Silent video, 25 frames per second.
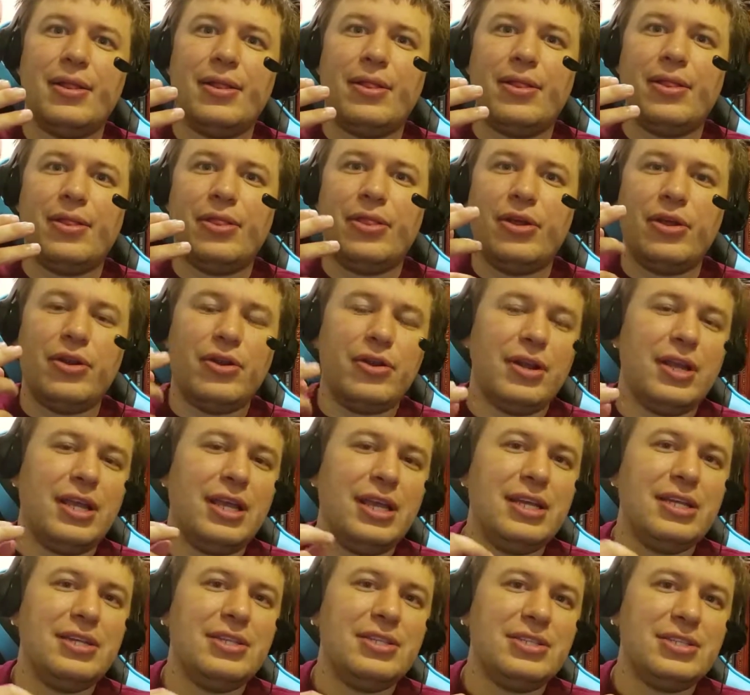there
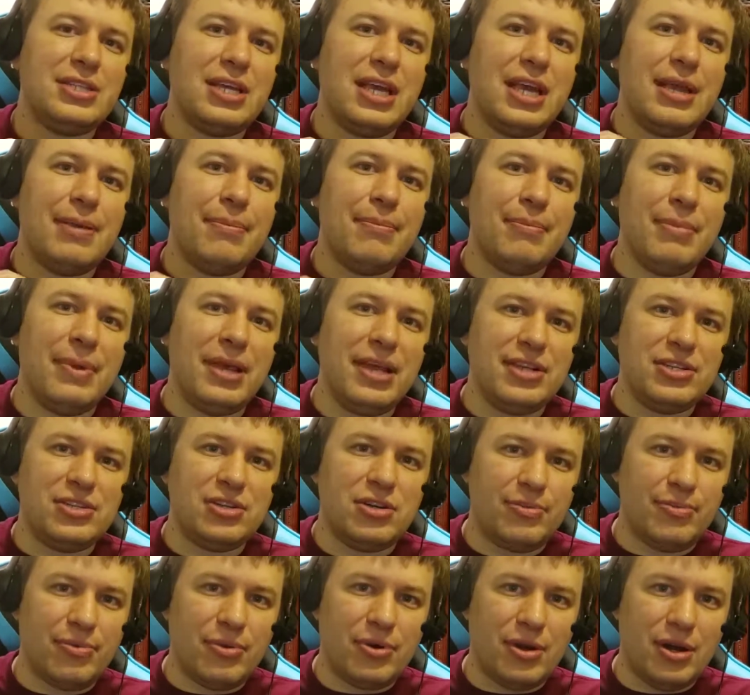is a
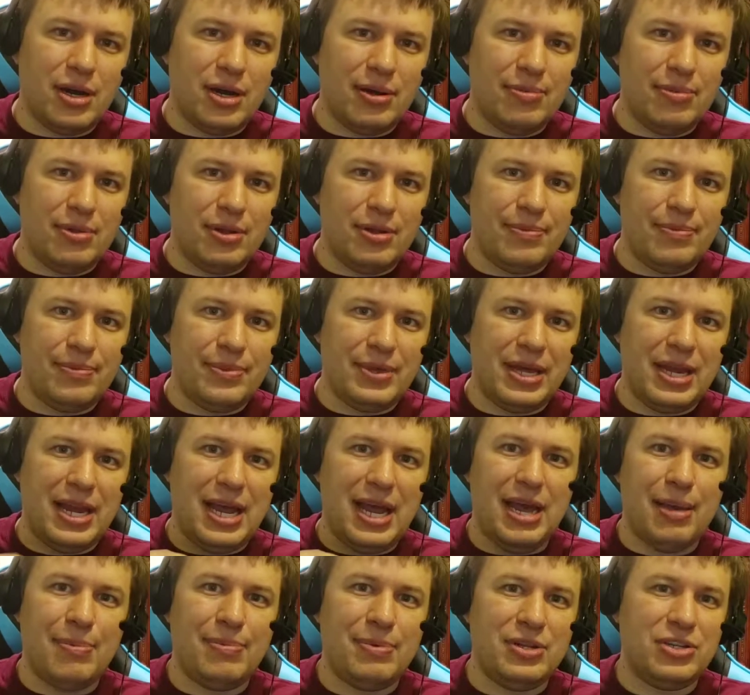major problem that
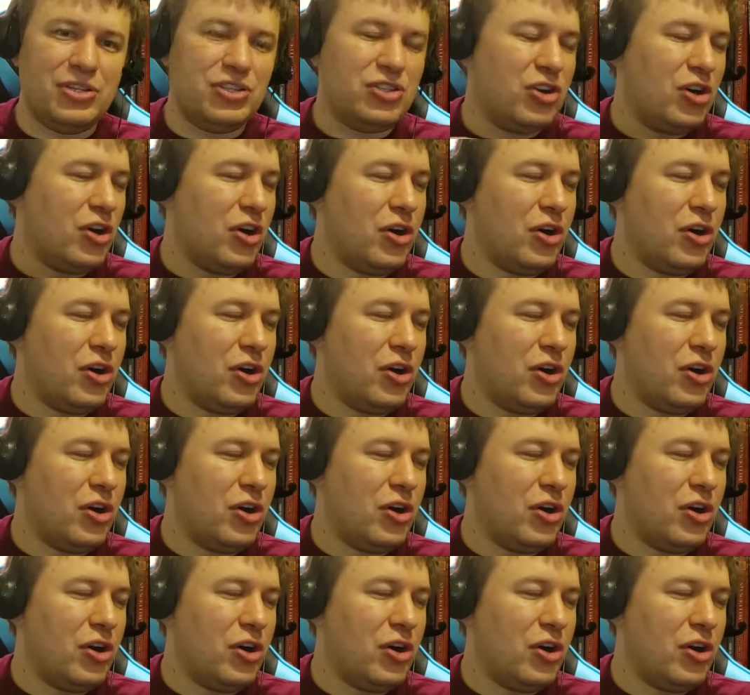happens